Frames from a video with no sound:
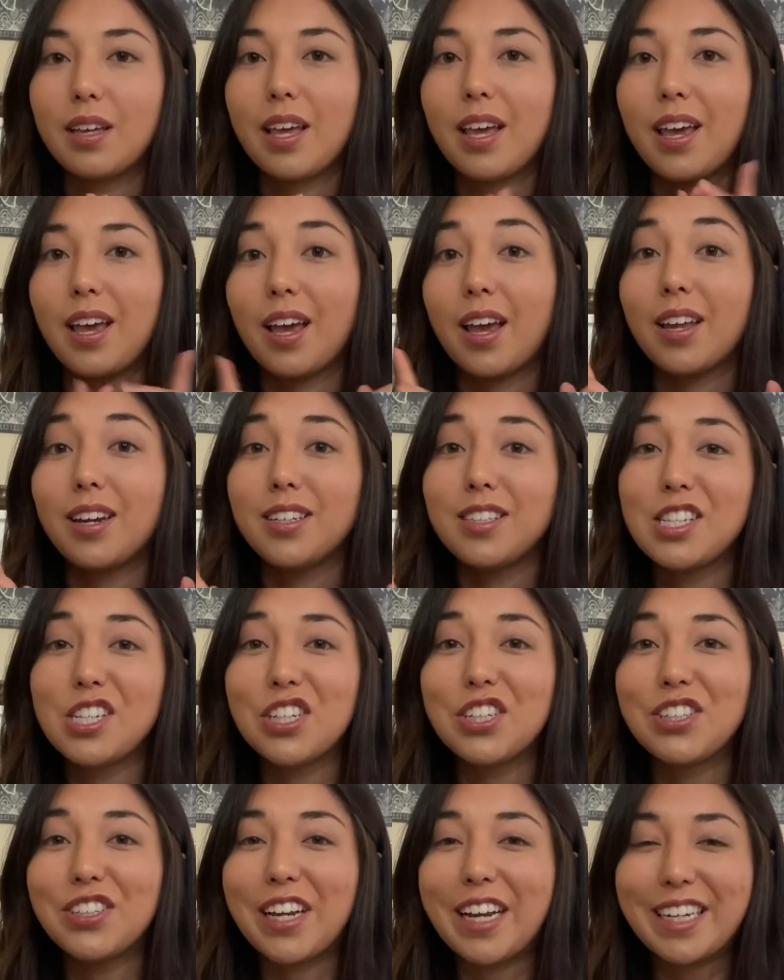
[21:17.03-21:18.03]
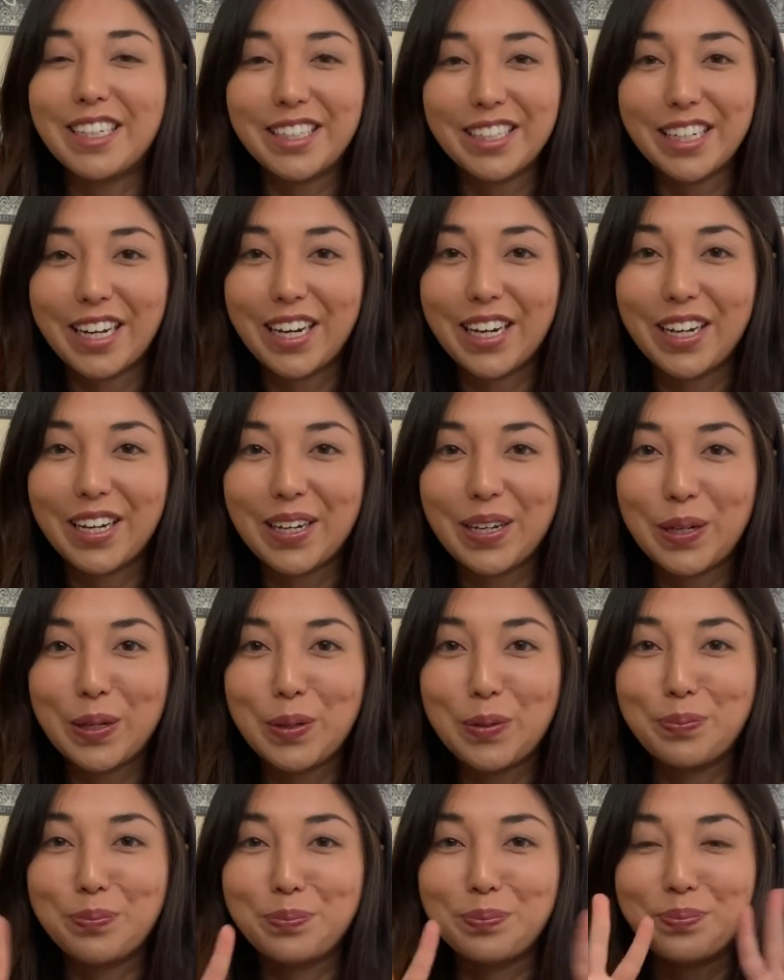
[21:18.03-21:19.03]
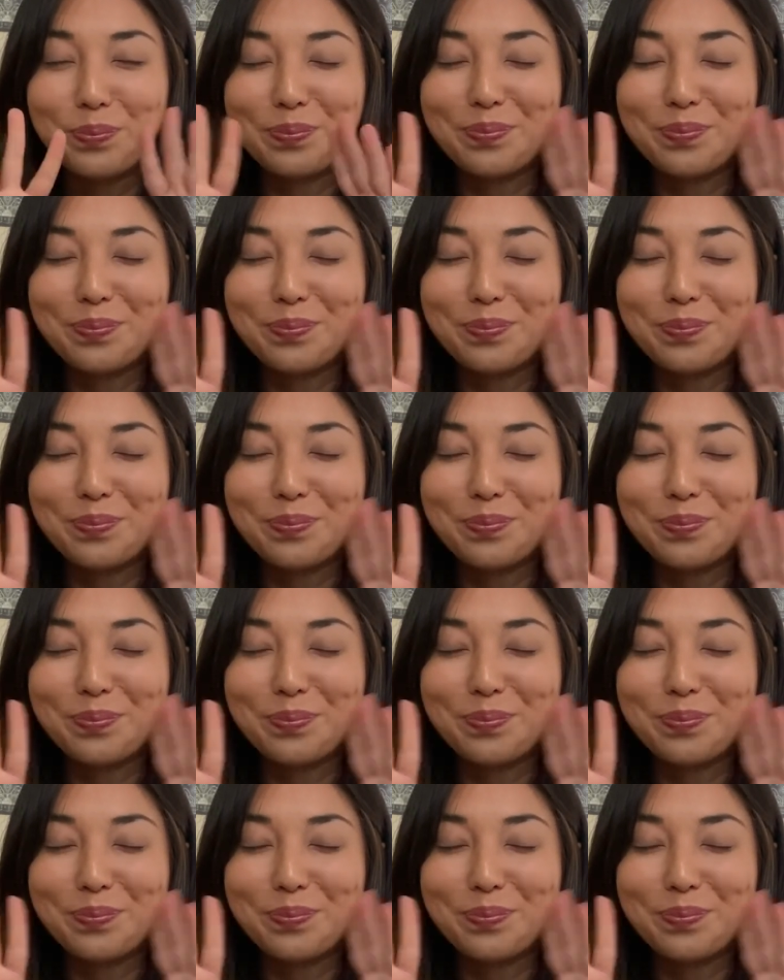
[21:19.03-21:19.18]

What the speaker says: And until next time,